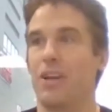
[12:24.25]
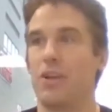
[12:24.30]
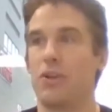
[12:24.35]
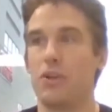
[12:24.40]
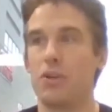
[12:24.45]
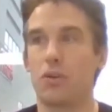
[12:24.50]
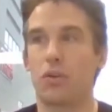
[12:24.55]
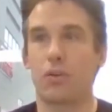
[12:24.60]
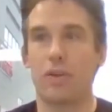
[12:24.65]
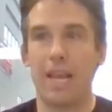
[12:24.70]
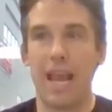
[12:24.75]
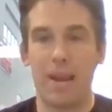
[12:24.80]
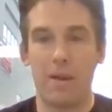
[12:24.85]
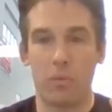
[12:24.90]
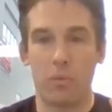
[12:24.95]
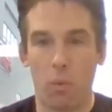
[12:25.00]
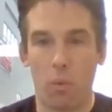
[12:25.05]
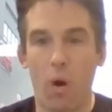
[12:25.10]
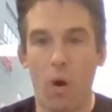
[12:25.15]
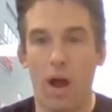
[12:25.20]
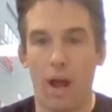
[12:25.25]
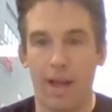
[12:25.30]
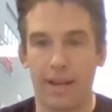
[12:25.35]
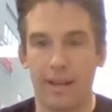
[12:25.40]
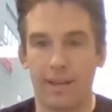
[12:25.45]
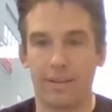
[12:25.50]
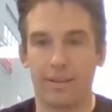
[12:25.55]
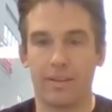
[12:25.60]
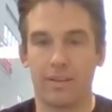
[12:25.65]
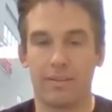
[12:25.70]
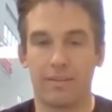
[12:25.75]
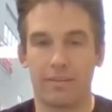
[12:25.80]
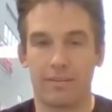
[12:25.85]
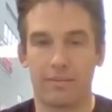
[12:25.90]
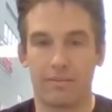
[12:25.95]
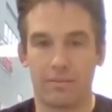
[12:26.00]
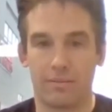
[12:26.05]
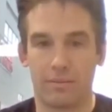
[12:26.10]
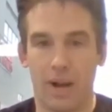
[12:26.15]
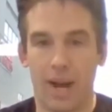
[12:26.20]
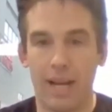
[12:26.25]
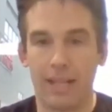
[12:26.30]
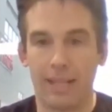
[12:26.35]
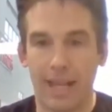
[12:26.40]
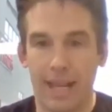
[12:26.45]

You create one, right?